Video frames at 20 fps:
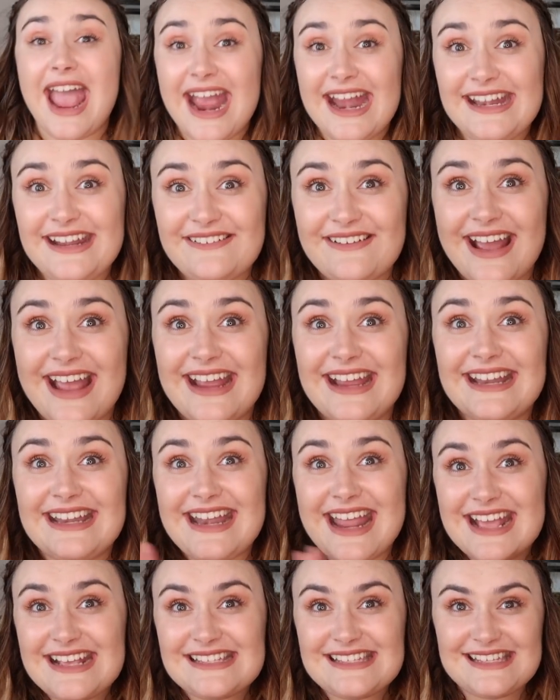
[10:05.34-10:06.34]
Anyway,
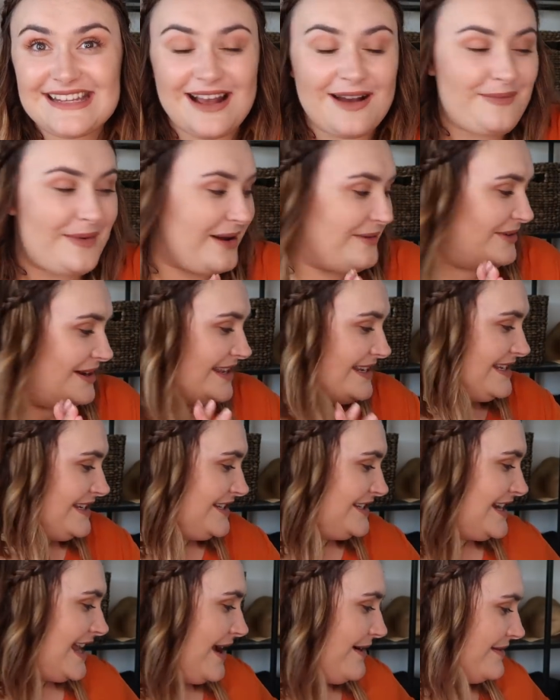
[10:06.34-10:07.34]
next up, I wanted to
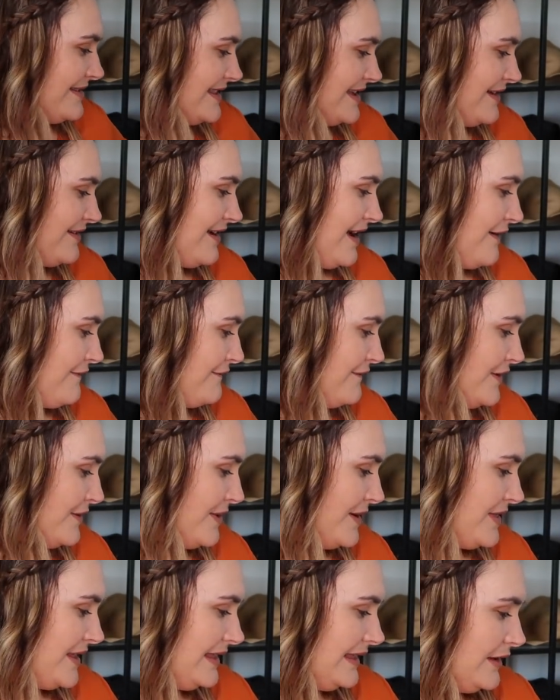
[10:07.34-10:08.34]
share with you a few
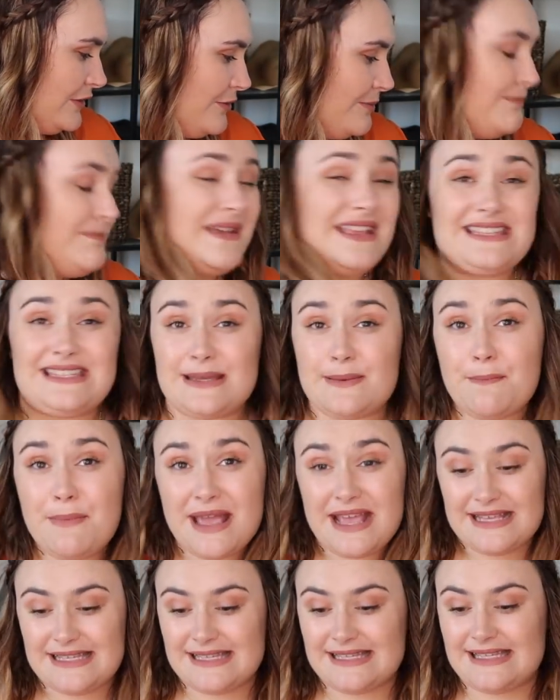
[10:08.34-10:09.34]
other little bits and
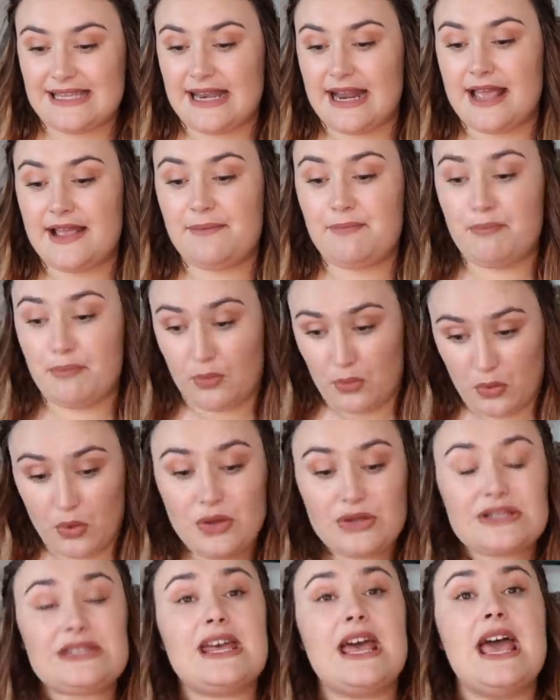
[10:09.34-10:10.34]
pieces that I
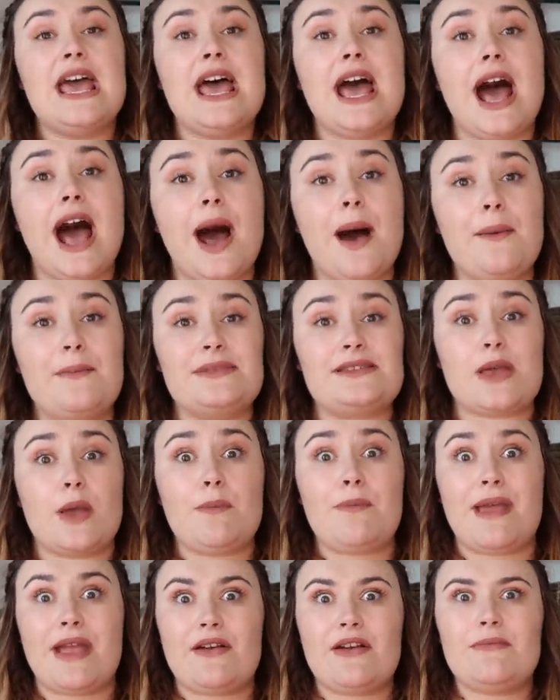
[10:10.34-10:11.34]
bought. Um, so
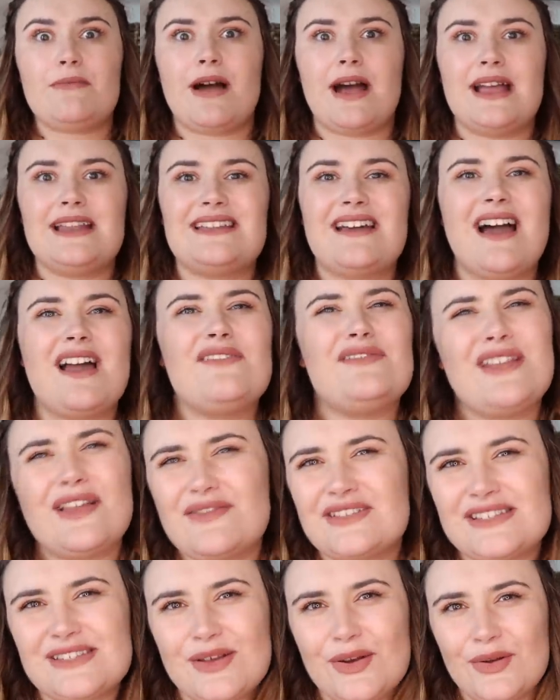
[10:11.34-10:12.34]
bear in mind, I've
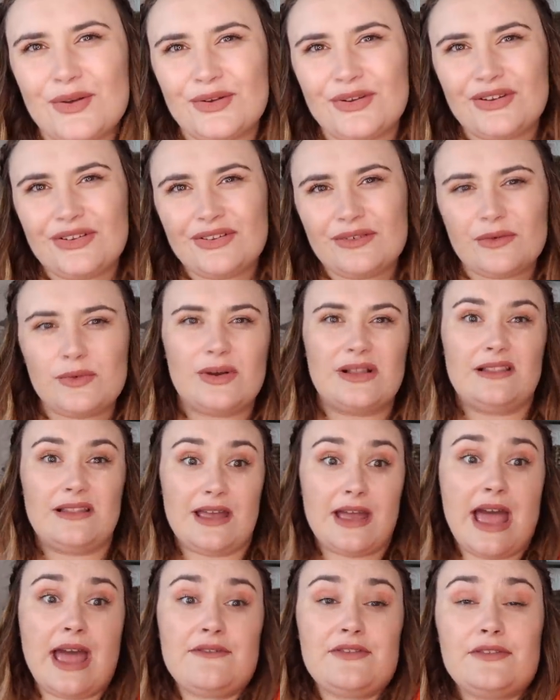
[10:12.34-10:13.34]
never sewed, well,
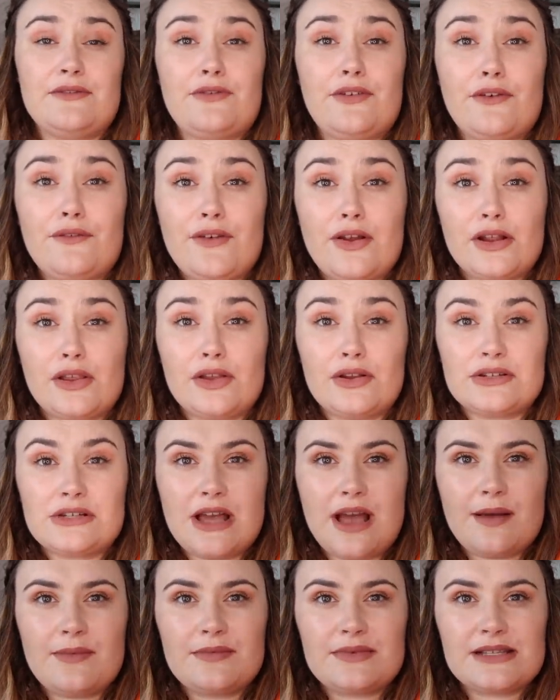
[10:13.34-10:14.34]
I haven't for a very long
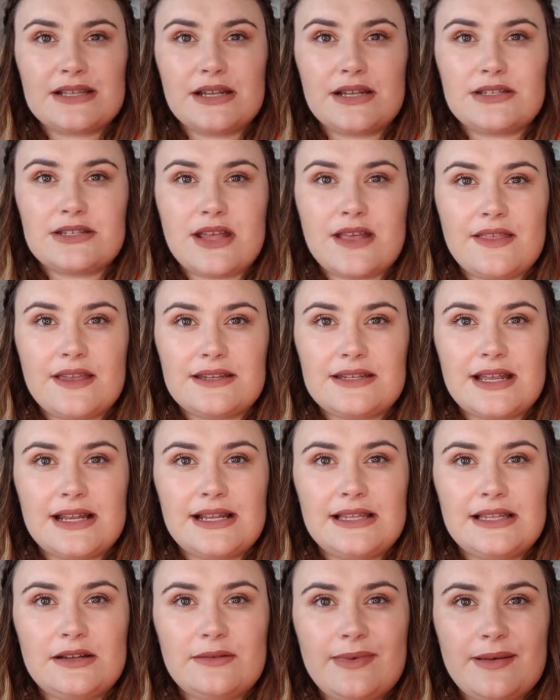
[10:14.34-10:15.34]
time. I'm just gonna turn that down
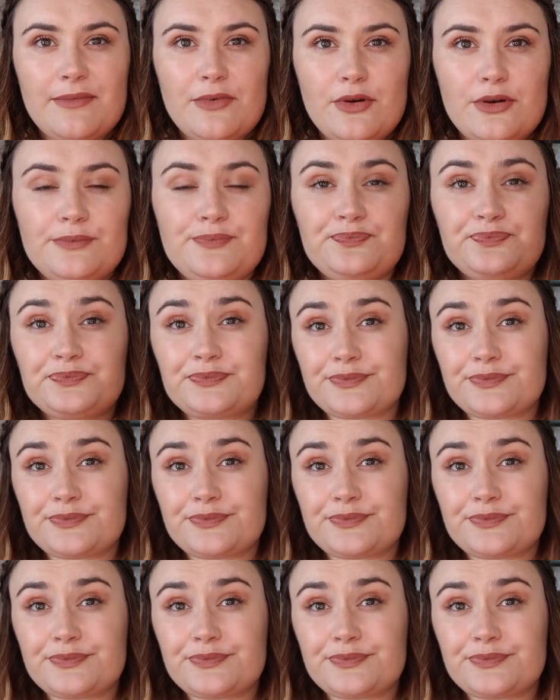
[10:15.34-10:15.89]
a little bit more.